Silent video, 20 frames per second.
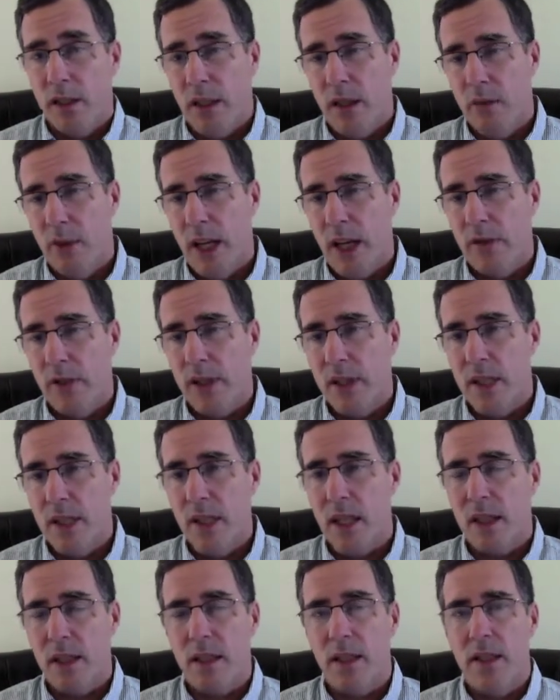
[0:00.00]
we have to
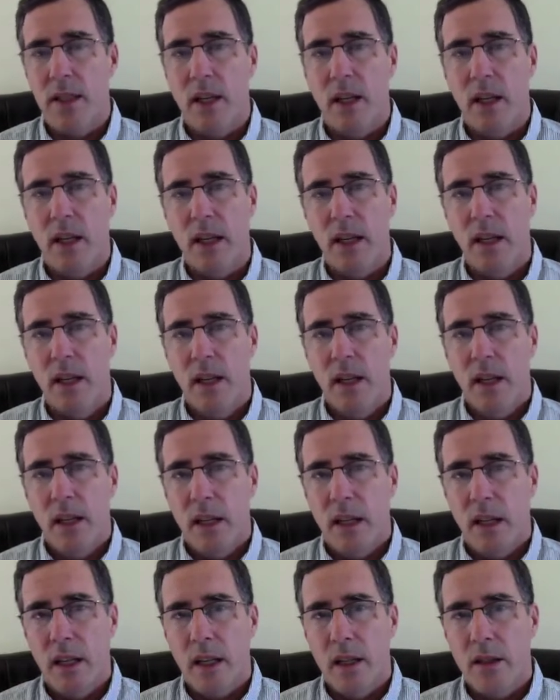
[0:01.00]
set aside
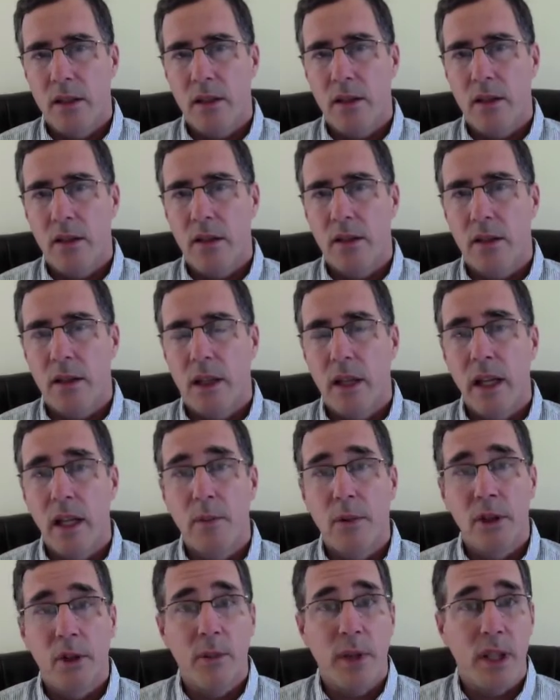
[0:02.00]
as
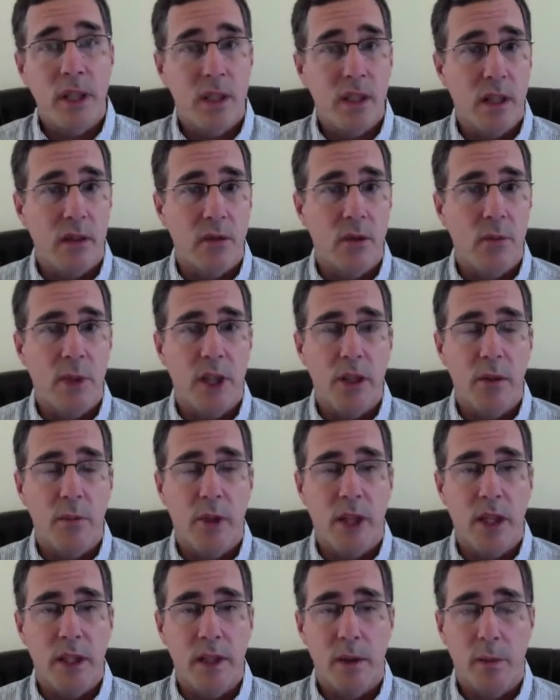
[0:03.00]
unable to be discovered by the
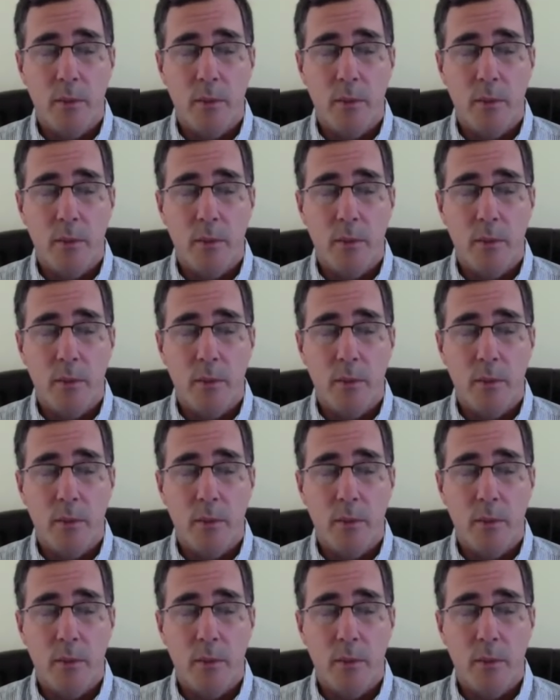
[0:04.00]
mind?